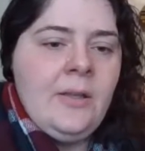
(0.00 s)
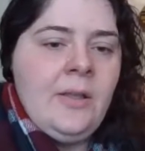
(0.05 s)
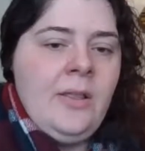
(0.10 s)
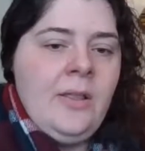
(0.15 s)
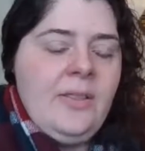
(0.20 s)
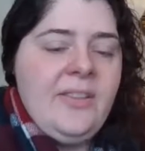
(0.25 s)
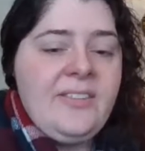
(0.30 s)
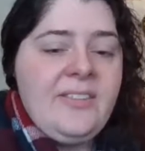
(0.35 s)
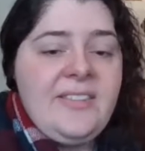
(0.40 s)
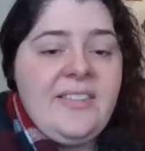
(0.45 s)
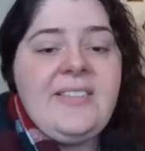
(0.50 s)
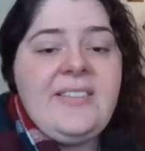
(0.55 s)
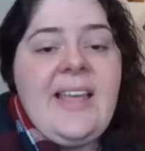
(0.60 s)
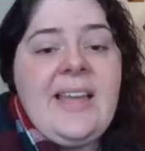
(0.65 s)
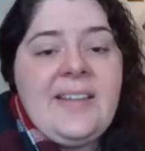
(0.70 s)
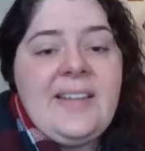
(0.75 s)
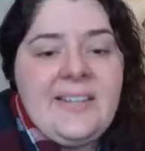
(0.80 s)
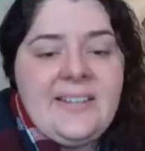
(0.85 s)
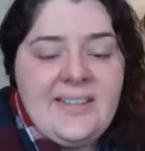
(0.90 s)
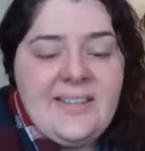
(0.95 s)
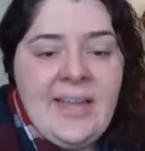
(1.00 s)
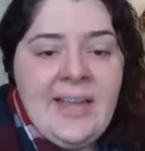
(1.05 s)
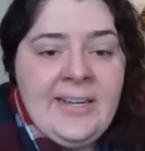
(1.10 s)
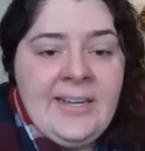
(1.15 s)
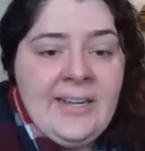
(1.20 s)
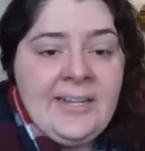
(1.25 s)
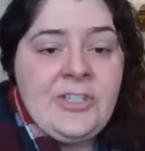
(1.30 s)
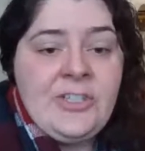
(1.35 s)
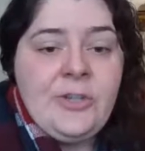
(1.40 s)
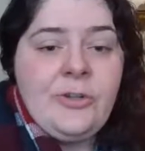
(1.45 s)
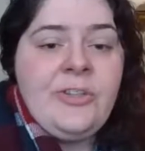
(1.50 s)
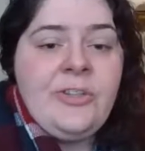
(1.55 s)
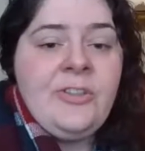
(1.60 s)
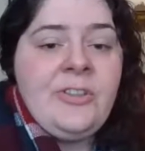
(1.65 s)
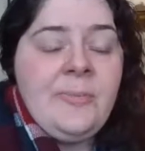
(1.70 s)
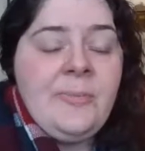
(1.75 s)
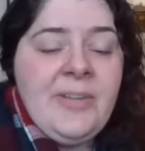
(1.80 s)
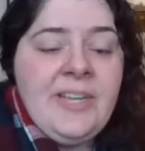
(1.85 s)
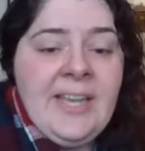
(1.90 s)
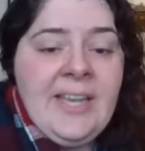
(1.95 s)
this is that design I showed you
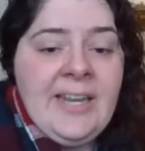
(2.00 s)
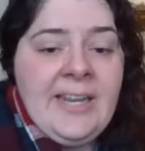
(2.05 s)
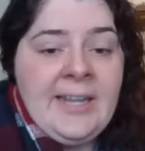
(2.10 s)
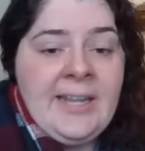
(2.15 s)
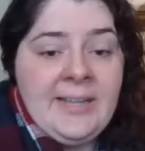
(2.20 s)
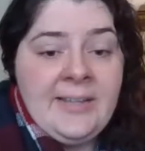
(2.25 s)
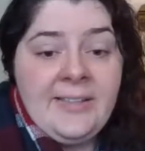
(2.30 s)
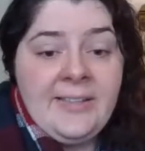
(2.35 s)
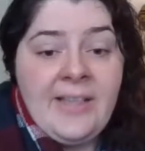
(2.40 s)
in the beginning,